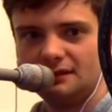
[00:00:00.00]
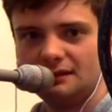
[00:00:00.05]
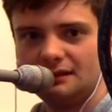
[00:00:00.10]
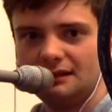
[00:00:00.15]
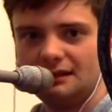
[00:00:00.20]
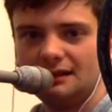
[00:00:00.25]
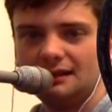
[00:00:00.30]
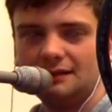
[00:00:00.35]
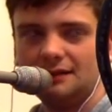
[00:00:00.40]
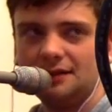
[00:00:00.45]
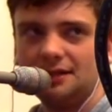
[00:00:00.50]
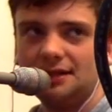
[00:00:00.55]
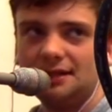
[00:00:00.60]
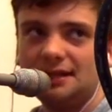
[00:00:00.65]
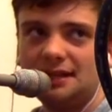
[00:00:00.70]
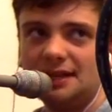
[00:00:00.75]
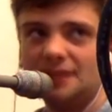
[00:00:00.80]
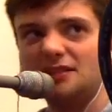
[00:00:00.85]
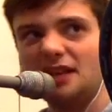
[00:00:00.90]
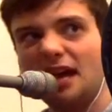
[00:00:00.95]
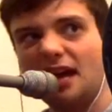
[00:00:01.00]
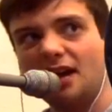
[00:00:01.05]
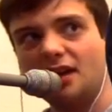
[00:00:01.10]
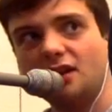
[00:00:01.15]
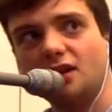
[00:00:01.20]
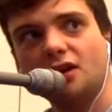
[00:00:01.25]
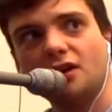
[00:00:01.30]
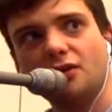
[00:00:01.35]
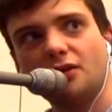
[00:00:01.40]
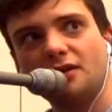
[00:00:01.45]
I mean, yes and
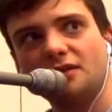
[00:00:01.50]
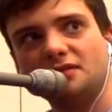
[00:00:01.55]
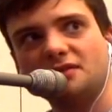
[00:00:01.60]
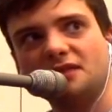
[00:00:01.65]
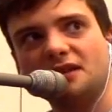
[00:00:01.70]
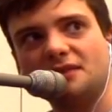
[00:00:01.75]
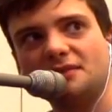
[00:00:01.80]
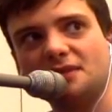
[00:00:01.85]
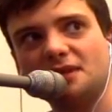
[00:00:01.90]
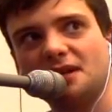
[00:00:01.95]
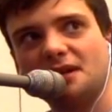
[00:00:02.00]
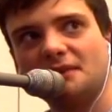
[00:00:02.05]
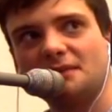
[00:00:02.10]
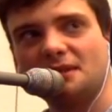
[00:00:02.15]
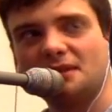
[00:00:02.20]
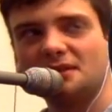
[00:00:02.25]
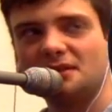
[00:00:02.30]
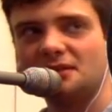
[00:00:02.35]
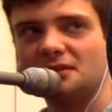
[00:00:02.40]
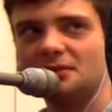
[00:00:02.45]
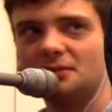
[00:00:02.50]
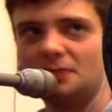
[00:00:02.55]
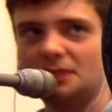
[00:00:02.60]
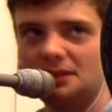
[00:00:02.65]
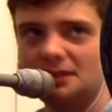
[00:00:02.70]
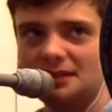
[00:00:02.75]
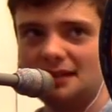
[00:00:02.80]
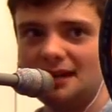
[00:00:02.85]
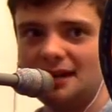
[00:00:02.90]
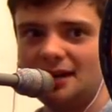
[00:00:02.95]
no at the same time because he'll be
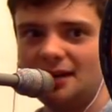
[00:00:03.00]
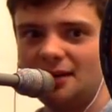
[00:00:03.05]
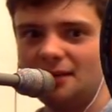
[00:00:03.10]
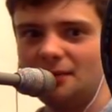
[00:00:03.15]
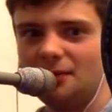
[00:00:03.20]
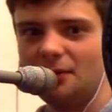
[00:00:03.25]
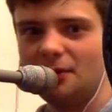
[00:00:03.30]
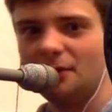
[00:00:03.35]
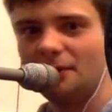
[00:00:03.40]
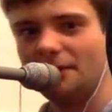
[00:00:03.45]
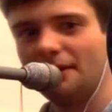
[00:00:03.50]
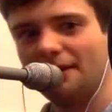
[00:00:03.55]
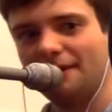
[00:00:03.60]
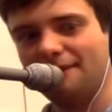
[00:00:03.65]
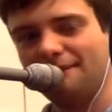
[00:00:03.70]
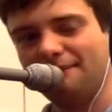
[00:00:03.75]
tired more, but